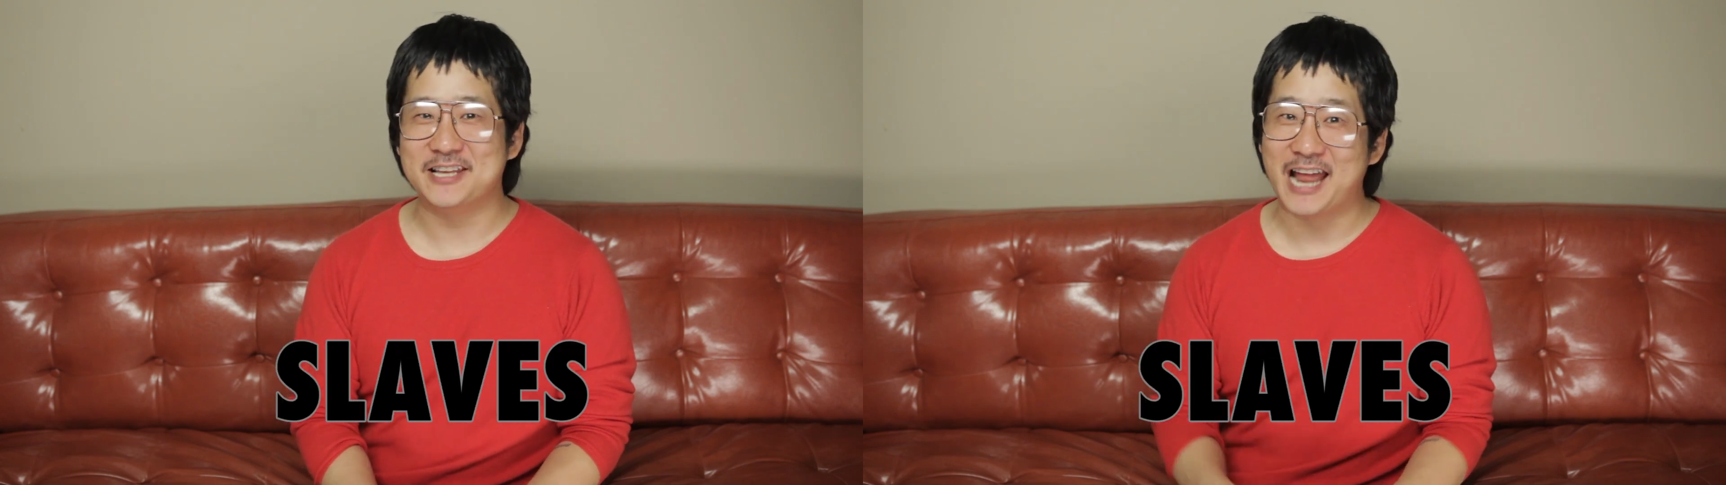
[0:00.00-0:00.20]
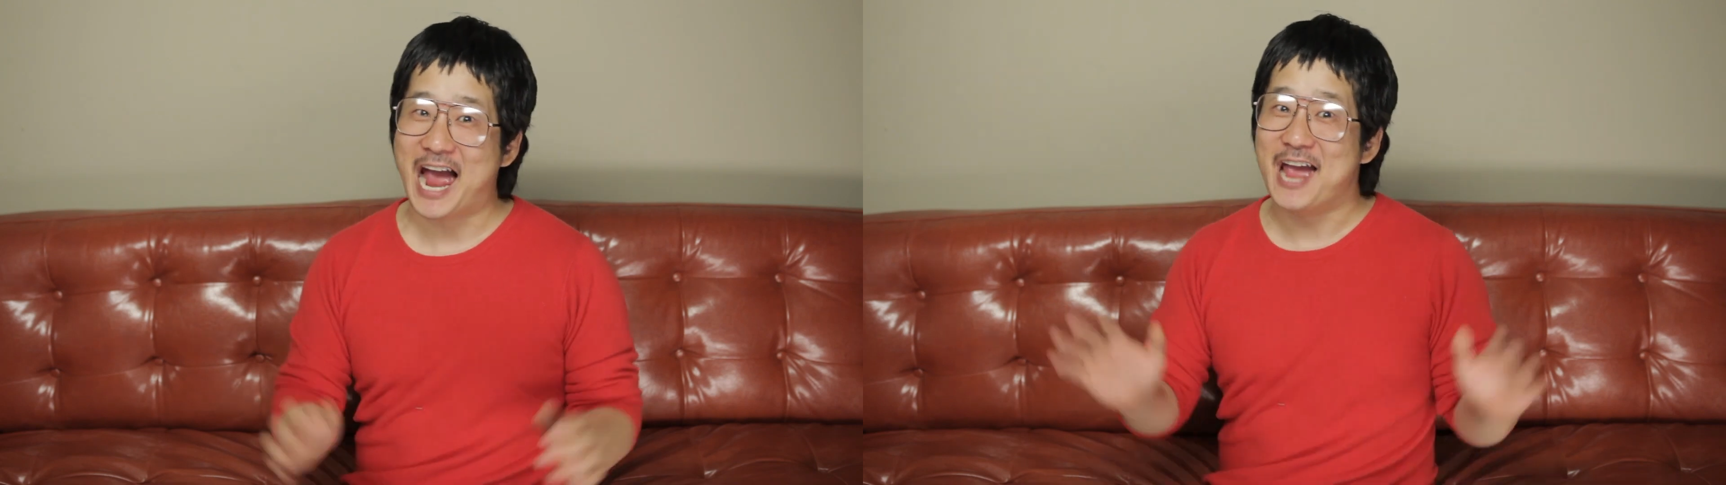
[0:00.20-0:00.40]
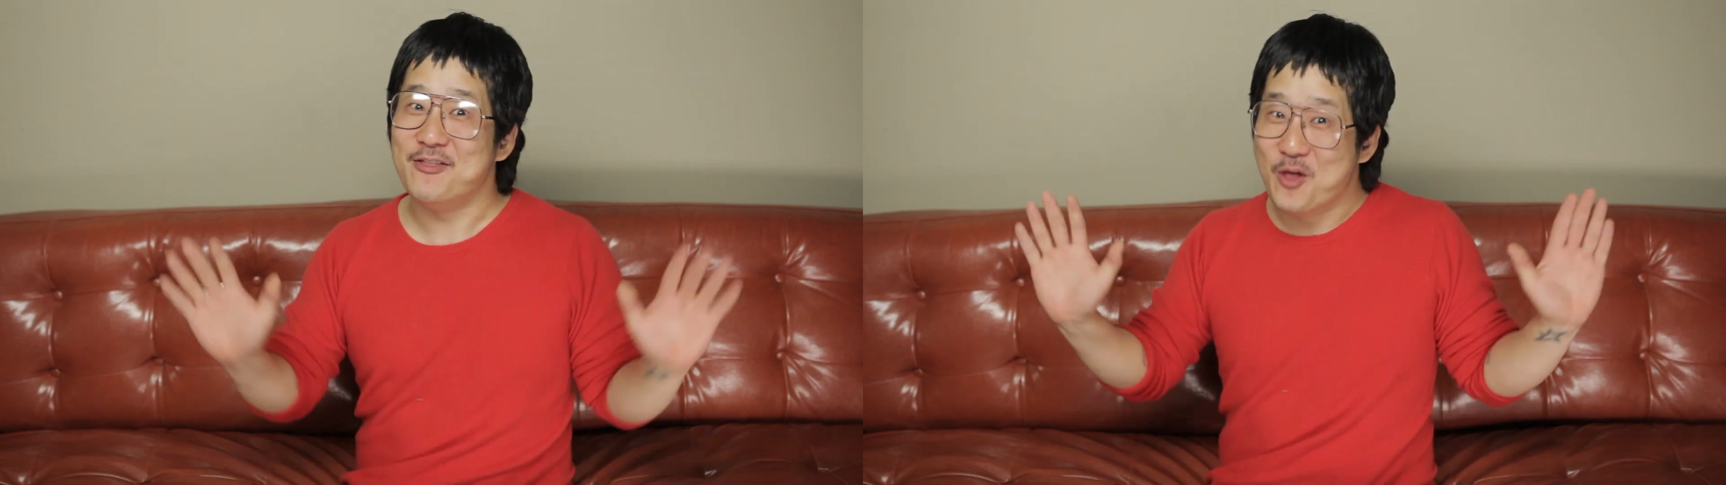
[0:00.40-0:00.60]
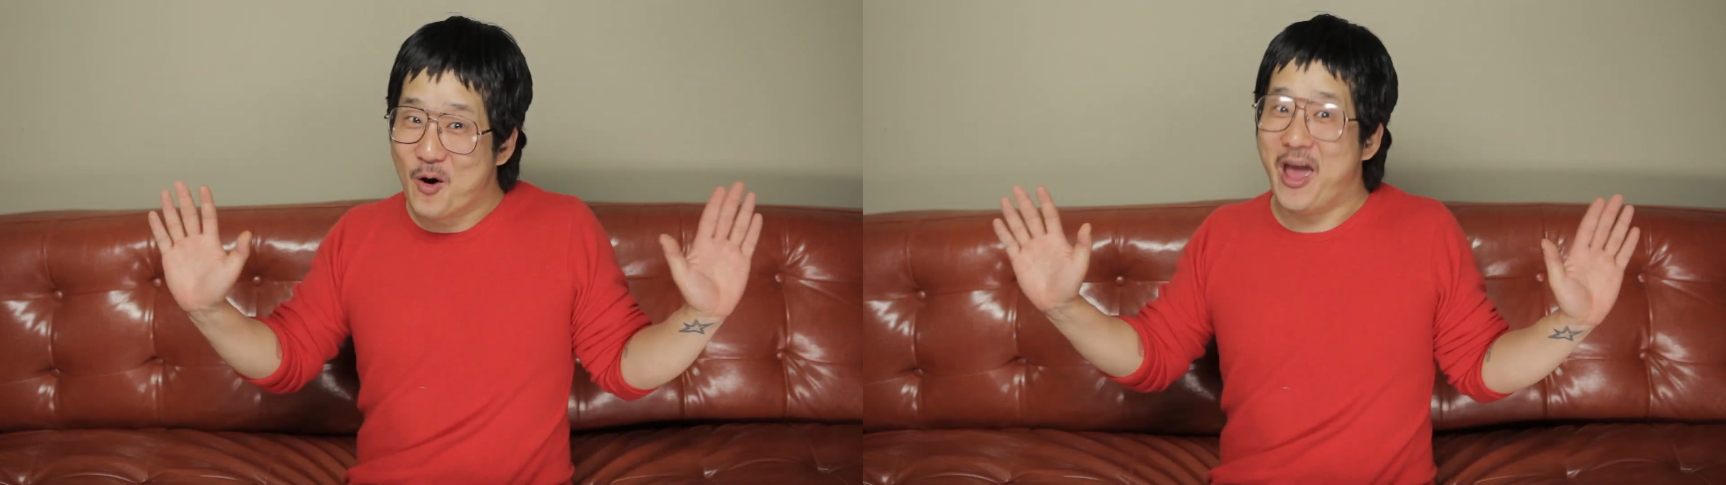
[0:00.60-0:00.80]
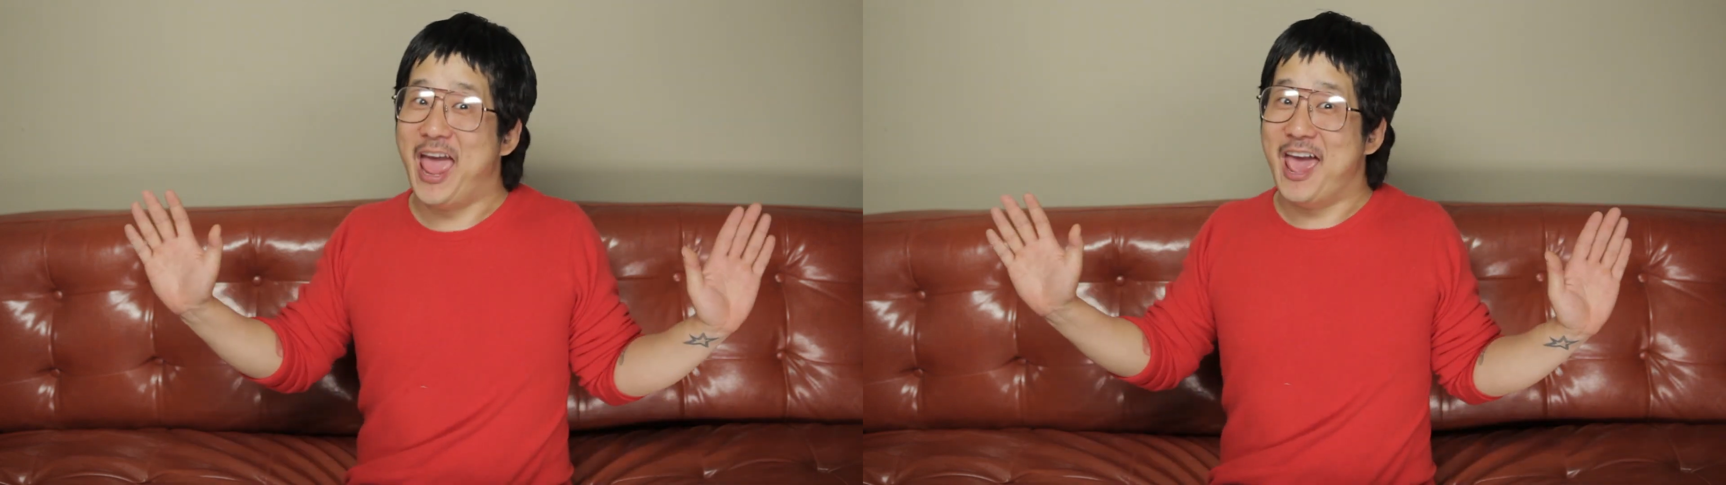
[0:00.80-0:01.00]
And I
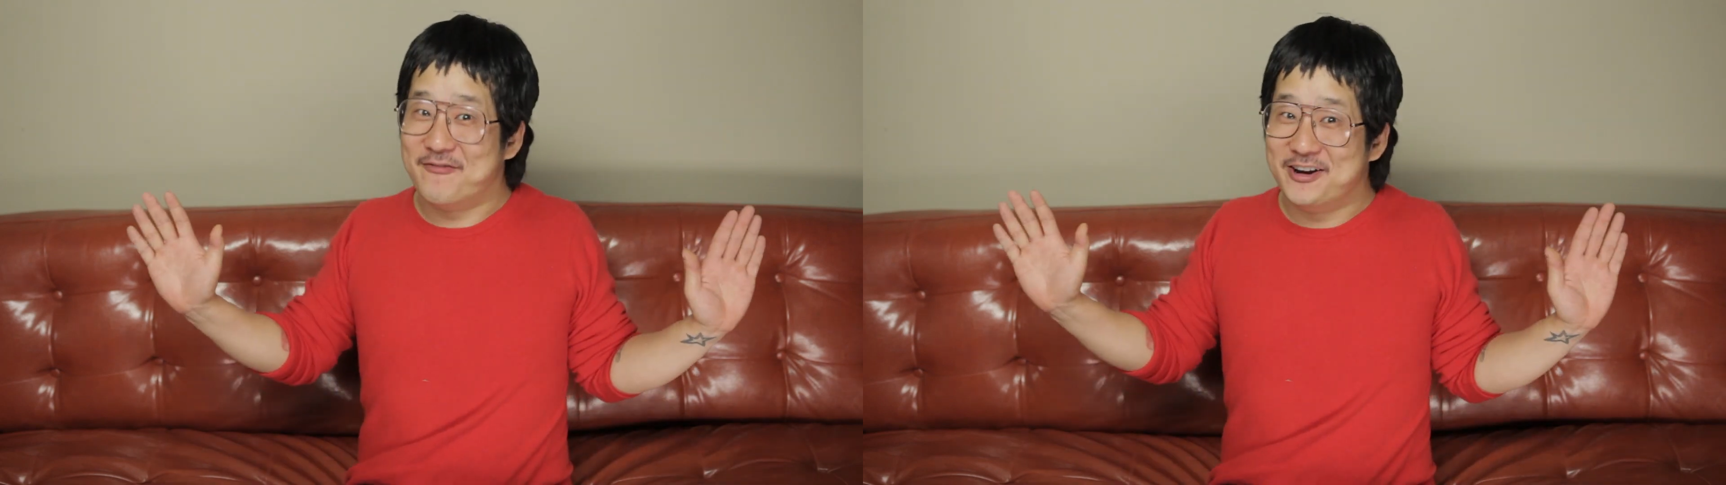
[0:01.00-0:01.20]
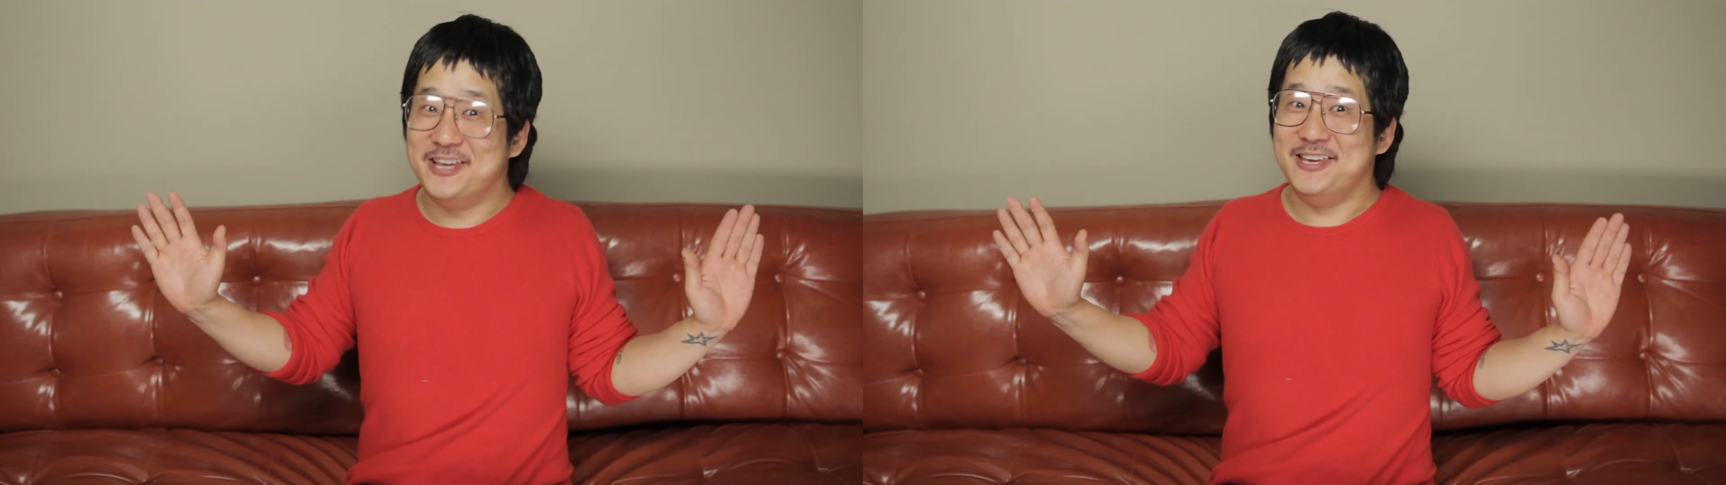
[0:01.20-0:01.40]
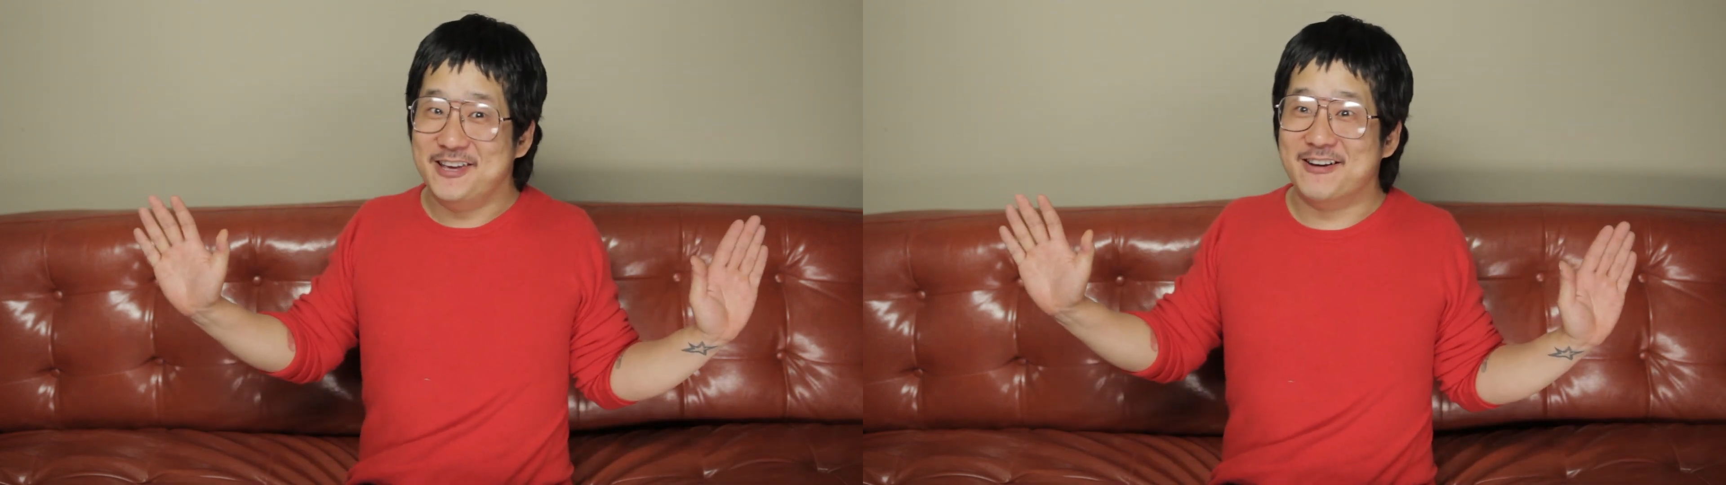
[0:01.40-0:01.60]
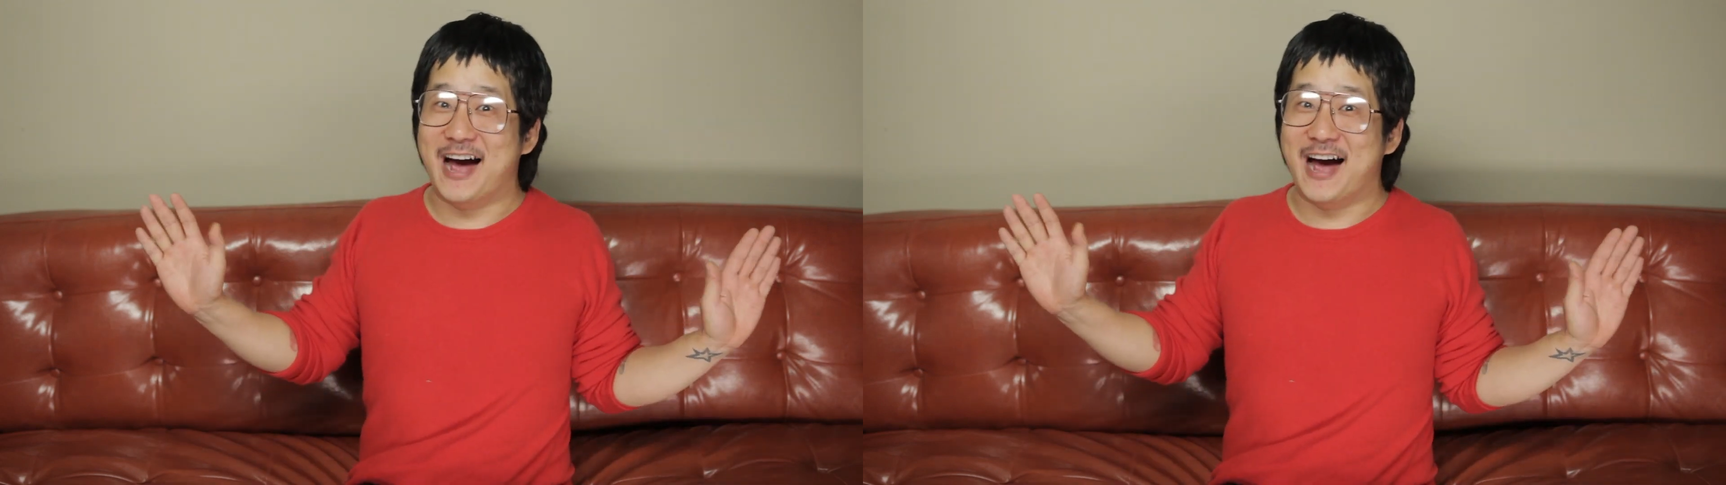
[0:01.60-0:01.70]
know every year